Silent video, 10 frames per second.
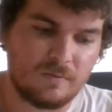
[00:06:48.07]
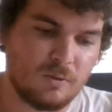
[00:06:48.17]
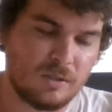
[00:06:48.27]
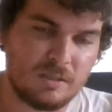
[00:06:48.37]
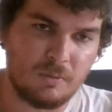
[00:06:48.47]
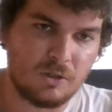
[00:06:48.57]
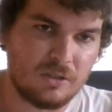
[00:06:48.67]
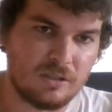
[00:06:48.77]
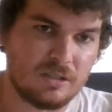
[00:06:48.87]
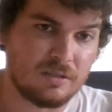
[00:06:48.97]
Chris
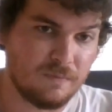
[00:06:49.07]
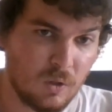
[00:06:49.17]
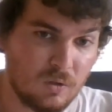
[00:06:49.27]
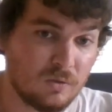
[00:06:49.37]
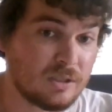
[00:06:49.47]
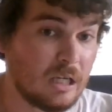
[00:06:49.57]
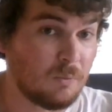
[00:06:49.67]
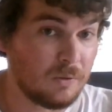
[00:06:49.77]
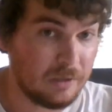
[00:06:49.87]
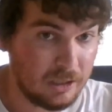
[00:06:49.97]
Motionless's vocals
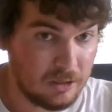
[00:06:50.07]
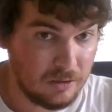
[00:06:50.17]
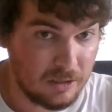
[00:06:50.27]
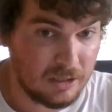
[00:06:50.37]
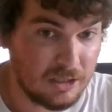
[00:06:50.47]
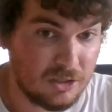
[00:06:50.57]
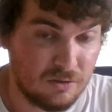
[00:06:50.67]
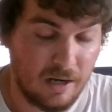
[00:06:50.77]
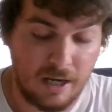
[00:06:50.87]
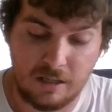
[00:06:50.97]
sound really good in this
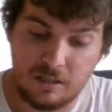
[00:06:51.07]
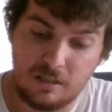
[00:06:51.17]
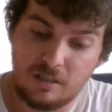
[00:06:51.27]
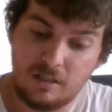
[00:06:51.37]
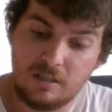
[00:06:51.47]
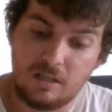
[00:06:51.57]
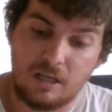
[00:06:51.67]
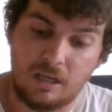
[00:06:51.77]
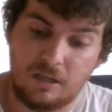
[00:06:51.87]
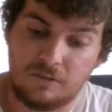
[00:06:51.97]
track.
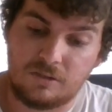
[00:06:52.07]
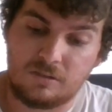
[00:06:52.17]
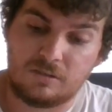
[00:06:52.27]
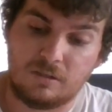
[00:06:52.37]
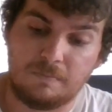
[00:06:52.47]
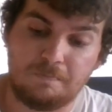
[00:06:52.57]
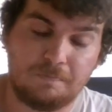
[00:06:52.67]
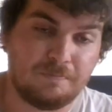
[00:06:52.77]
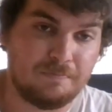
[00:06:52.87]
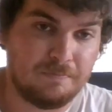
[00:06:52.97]
And just the
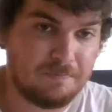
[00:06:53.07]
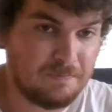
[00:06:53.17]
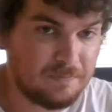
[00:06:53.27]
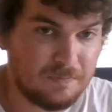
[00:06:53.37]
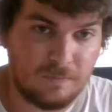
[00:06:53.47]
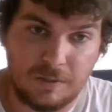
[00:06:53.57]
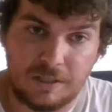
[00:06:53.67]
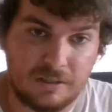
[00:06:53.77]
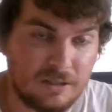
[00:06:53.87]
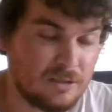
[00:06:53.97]

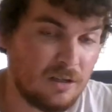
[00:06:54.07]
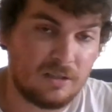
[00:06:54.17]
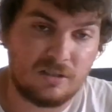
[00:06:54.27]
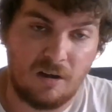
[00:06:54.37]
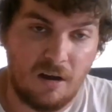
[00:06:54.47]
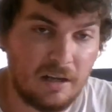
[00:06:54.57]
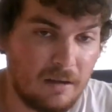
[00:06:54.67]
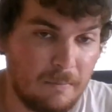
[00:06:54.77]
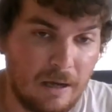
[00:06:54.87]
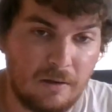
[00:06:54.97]
what the song's
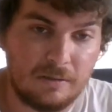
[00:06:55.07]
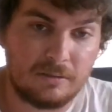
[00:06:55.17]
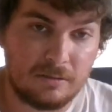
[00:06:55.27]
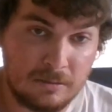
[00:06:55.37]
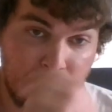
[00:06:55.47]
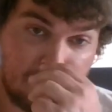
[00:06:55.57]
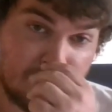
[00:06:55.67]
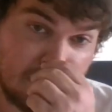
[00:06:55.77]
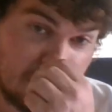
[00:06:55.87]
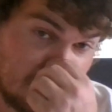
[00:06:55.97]
talking about is
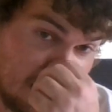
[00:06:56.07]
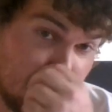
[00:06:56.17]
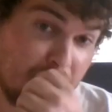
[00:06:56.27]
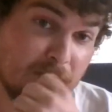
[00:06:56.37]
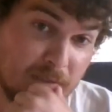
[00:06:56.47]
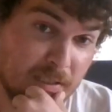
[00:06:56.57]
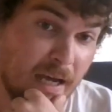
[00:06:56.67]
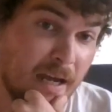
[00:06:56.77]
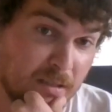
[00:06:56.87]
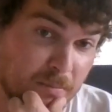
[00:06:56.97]
kind of
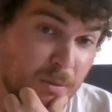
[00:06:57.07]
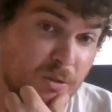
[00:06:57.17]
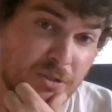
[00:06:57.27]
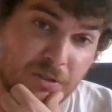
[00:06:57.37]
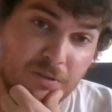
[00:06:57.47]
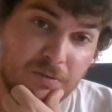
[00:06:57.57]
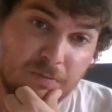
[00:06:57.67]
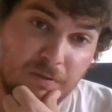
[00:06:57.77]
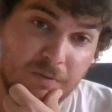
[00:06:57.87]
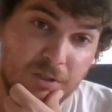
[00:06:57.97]
sad and emotional
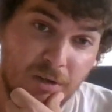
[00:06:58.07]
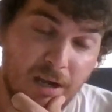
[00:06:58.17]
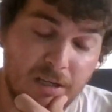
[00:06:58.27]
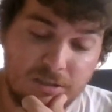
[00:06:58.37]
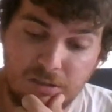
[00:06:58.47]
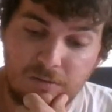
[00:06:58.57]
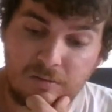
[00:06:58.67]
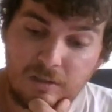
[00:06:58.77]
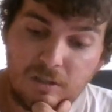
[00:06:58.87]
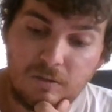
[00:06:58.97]
of a track.
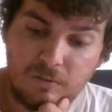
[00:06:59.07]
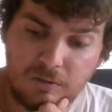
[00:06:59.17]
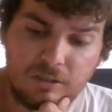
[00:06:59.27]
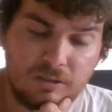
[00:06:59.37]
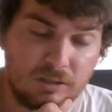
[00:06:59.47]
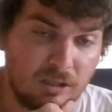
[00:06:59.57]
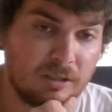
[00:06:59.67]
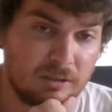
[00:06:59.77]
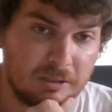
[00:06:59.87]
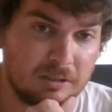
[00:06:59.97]
So really
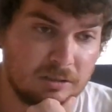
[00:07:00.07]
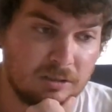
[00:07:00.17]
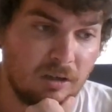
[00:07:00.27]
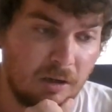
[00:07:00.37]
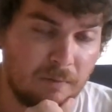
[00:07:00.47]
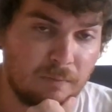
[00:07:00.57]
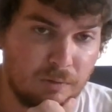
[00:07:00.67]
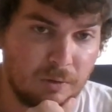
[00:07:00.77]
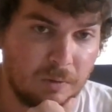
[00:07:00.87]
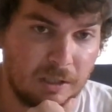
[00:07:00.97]
dug this song
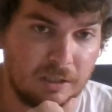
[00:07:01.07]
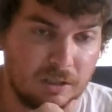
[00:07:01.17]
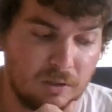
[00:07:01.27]
for what it